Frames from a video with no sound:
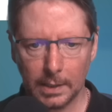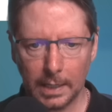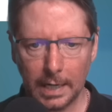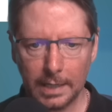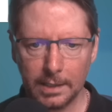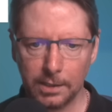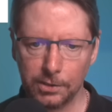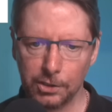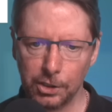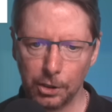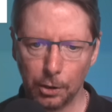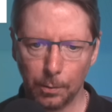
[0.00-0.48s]

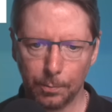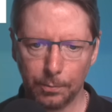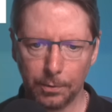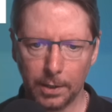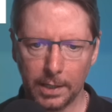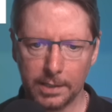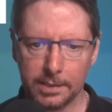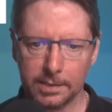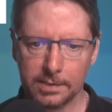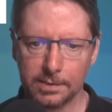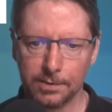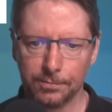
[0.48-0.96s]
Energy
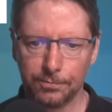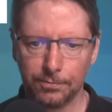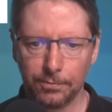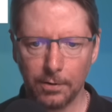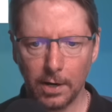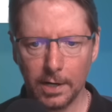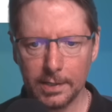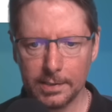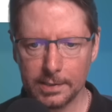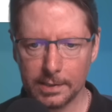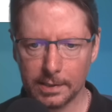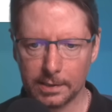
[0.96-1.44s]
operators are
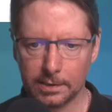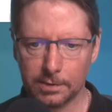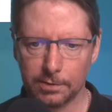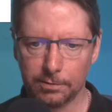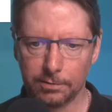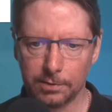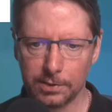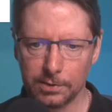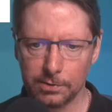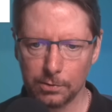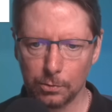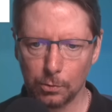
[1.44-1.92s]
fighting to
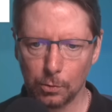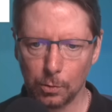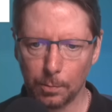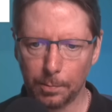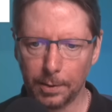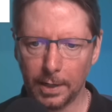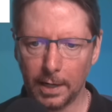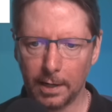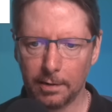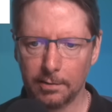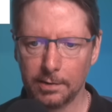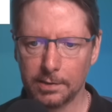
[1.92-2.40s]
restore
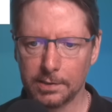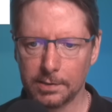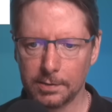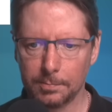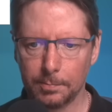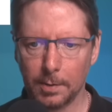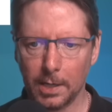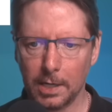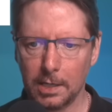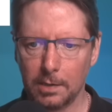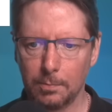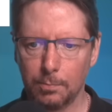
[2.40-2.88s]
power in
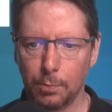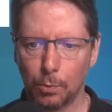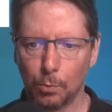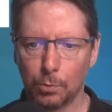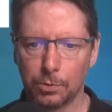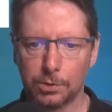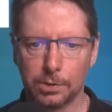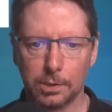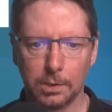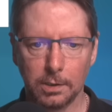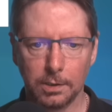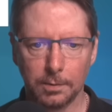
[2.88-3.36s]
Spain,
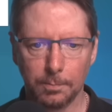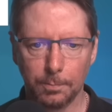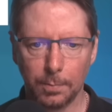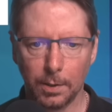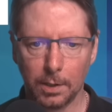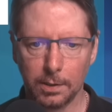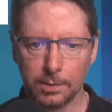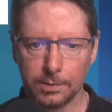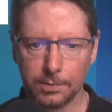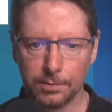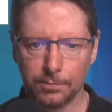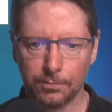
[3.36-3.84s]
Portugal and
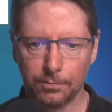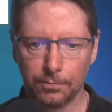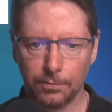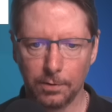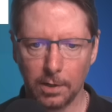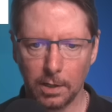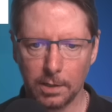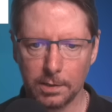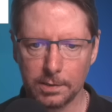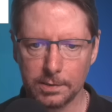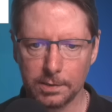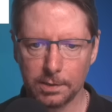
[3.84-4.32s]
parts of
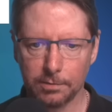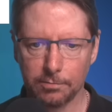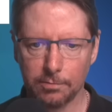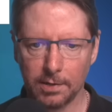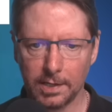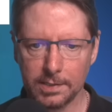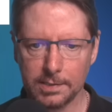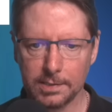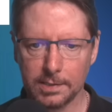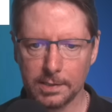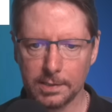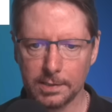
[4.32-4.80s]
France, and
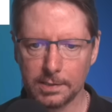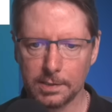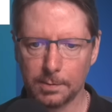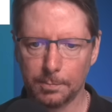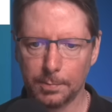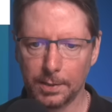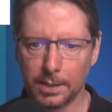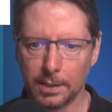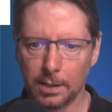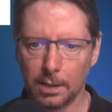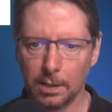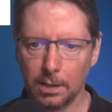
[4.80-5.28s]
residents are
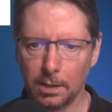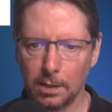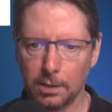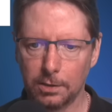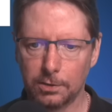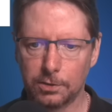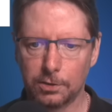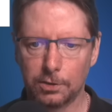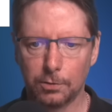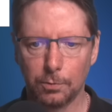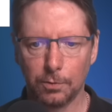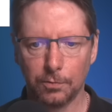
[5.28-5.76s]
being
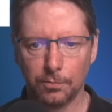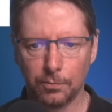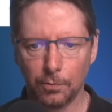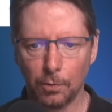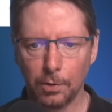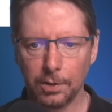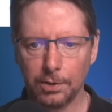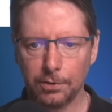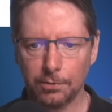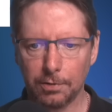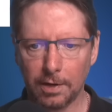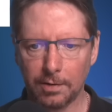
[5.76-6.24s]
urged to
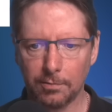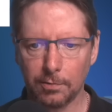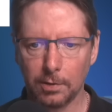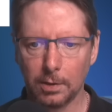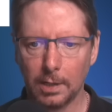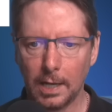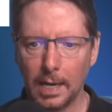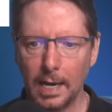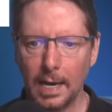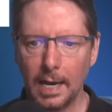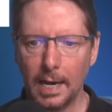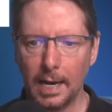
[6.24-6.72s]
avoid
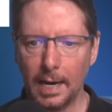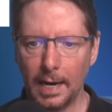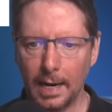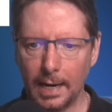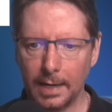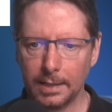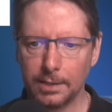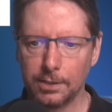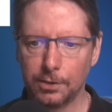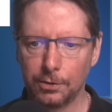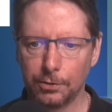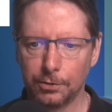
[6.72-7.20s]
travel
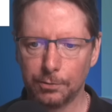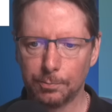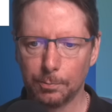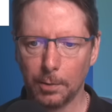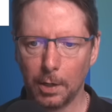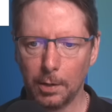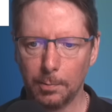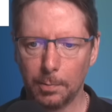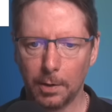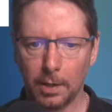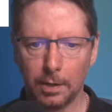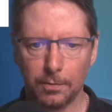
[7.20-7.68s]
and use
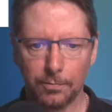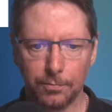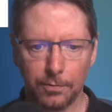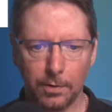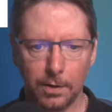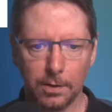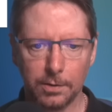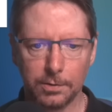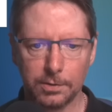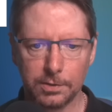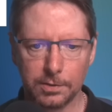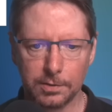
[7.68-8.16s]
mobile
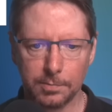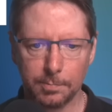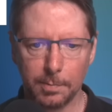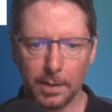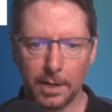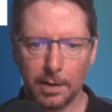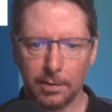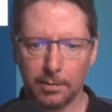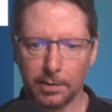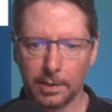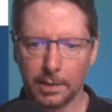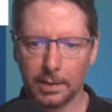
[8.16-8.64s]
phones
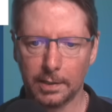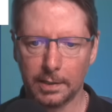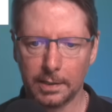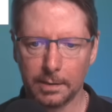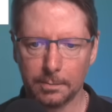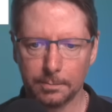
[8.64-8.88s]
sparingly.